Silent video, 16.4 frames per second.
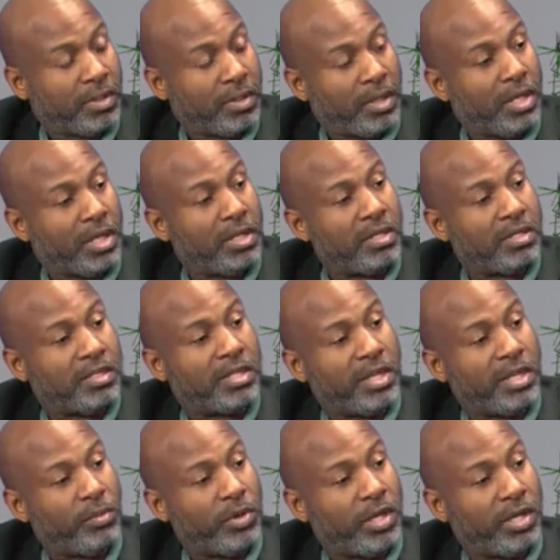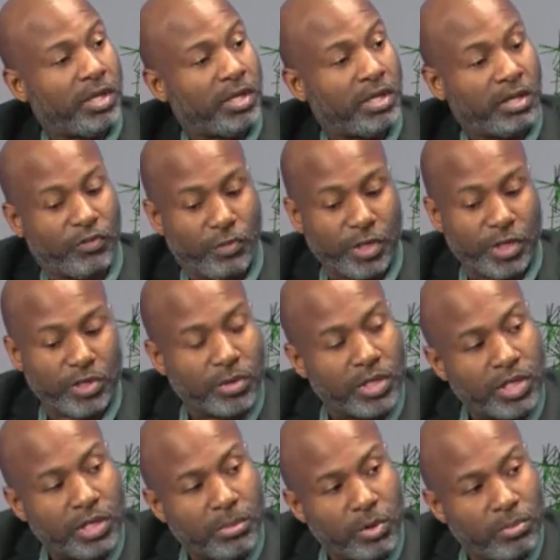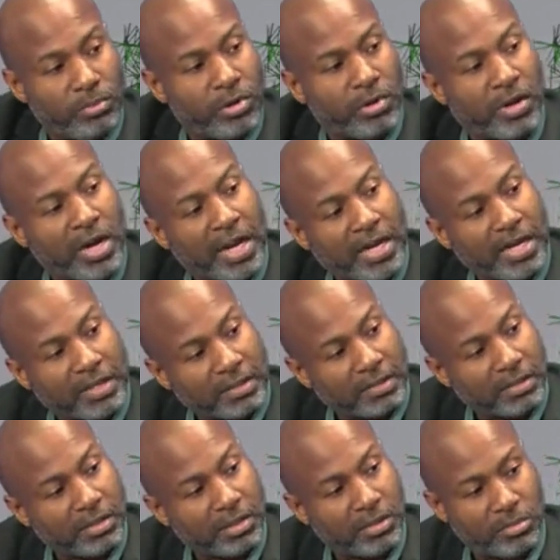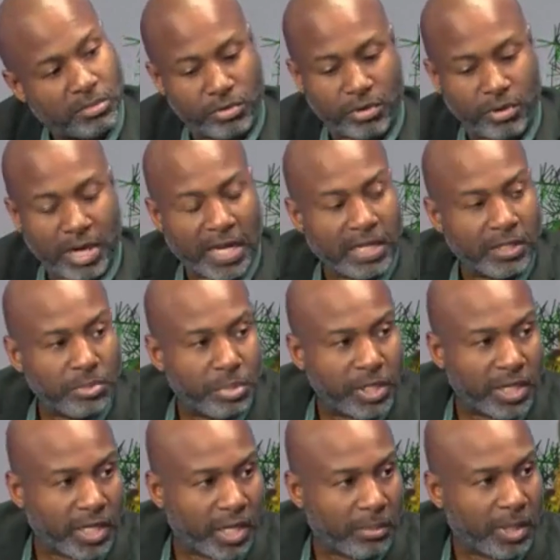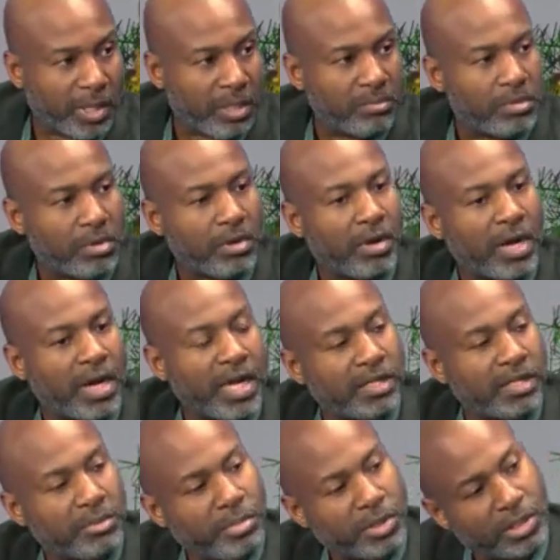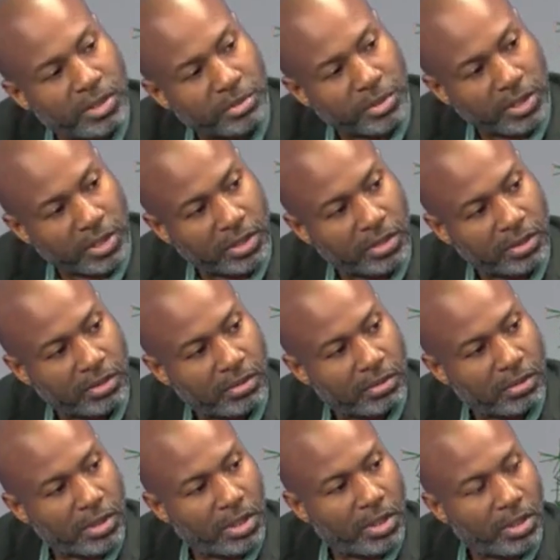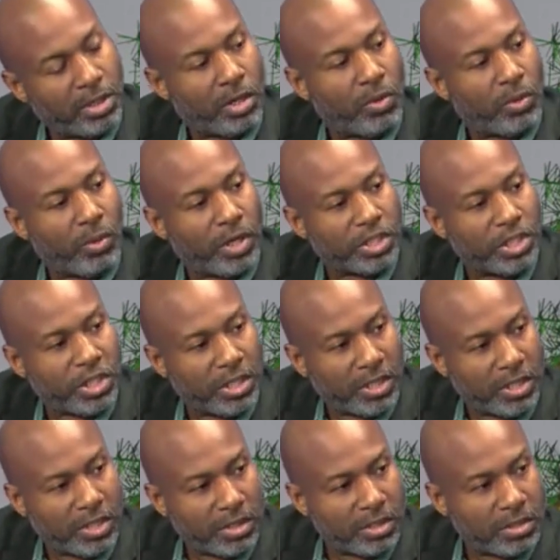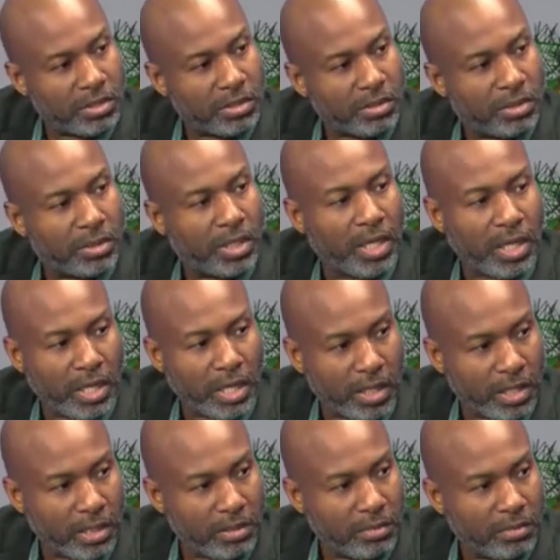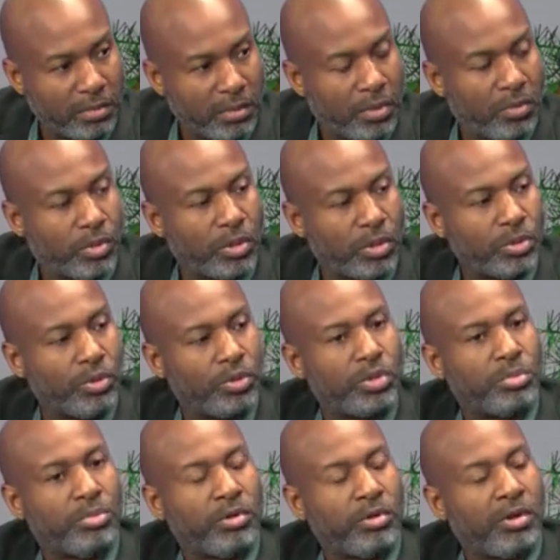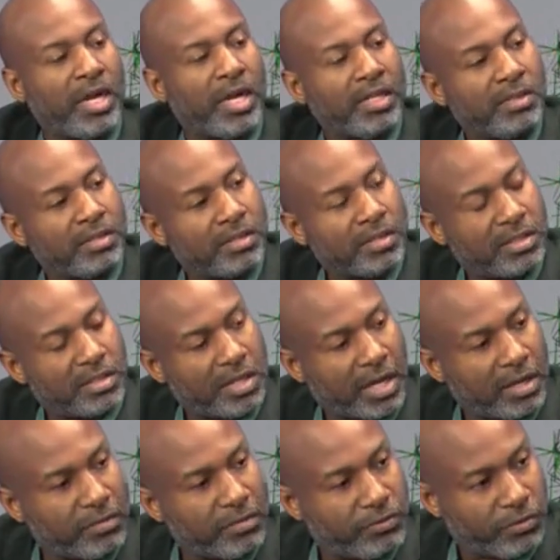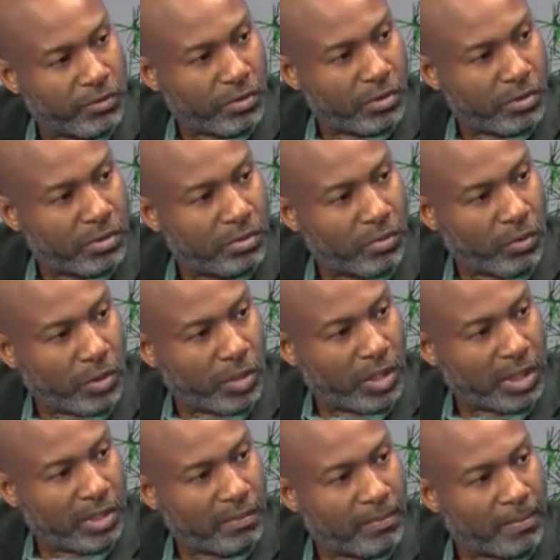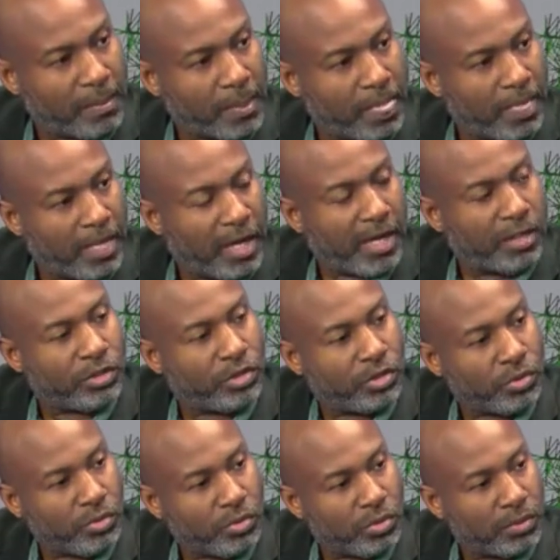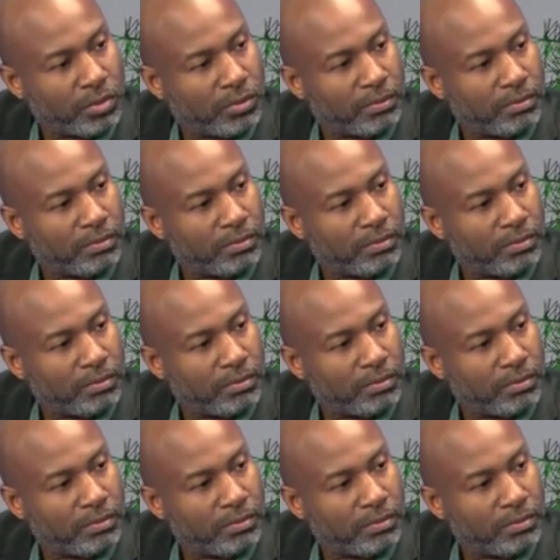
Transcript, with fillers: In the same way, if we're talking about brands, brand PNM and brand PDP, the question is A, what do those brands stand for? One. And two,